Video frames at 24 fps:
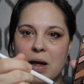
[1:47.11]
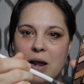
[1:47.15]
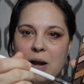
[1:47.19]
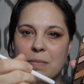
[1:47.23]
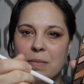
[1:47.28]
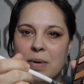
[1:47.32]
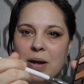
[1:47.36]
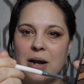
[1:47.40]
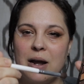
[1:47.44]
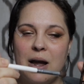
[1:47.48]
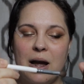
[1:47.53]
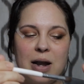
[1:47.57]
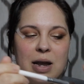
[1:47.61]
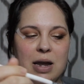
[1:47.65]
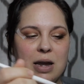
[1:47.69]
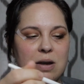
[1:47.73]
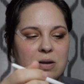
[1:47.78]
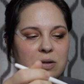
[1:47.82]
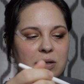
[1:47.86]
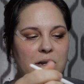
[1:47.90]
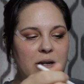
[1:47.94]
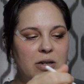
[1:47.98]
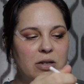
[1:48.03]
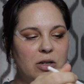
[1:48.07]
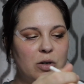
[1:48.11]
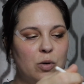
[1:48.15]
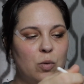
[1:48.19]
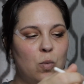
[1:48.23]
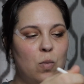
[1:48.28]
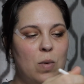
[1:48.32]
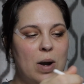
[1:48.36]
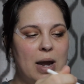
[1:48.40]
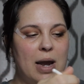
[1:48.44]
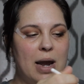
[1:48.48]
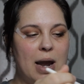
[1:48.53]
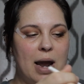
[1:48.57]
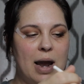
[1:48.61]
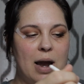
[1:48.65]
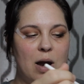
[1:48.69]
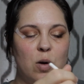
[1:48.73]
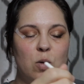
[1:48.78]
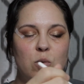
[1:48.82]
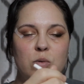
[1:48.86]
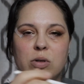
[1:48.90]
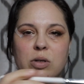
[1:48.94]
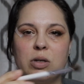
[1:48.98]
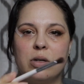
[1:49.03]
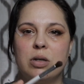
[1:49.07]
and I'm going to kind of use it to wing
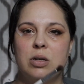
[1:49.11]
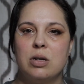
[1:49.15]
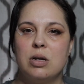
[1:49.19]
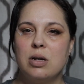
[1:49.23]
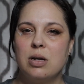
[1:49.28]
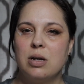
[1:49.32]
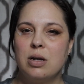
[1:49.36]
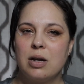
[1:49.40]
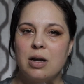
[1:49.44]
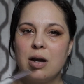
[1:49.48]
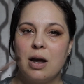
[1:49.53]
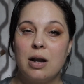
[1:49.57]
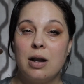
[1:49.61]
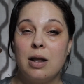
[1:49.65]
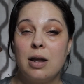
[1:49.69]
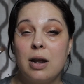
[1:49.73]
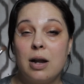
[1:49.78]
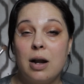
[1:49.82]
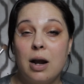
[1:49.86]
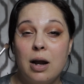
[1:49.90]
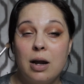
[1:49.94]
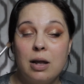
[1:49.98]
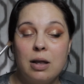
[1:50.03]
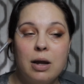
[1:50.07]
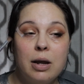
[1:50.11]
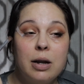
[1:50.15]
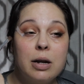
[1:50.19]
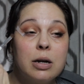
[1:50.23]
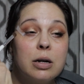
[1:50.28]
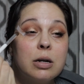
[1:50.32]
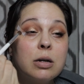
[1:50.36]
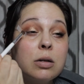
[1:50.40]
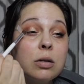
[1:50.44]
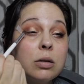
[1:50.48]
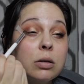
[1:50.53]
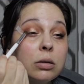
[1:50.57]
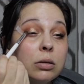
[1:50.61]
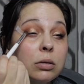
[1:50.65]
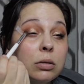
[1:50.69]
out, kind of like an eyeliner.